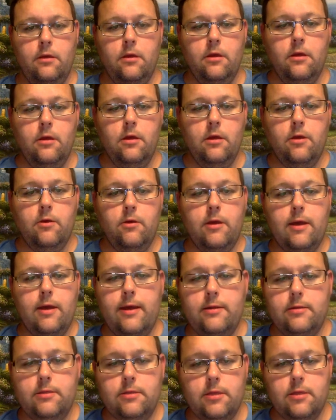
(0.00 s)
Okay,
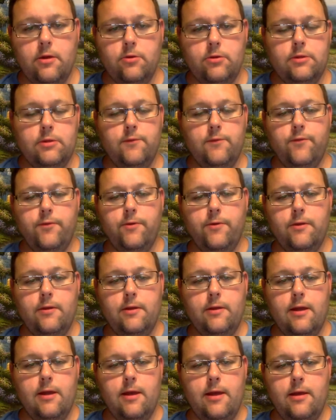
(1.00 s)
so for
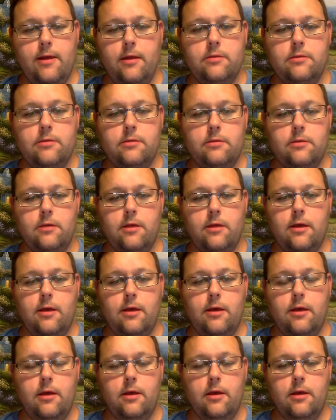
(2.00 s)
today's
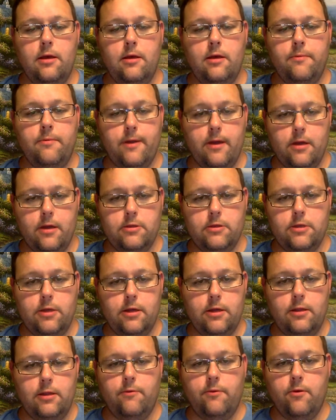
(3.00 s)
project that
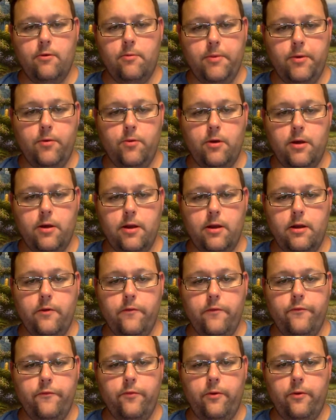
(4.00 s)
we're going to be working on
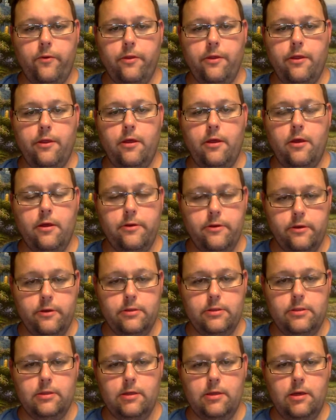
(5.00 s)
for the Under the
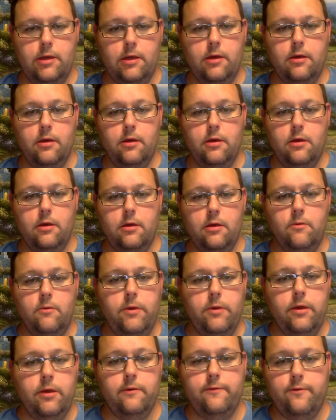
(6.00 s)
Sea week
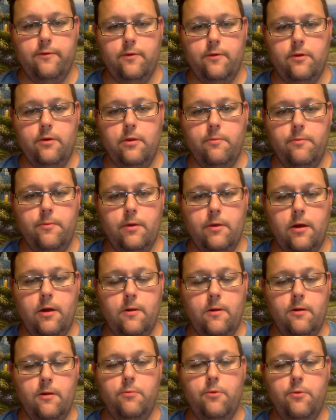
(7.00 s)
for the Harlan
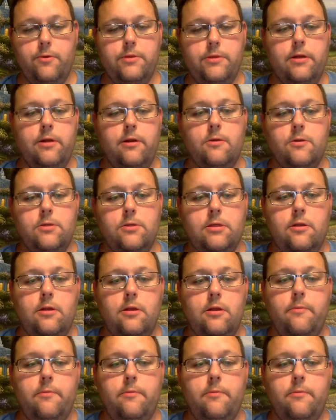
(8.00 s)
Boys and Girls Club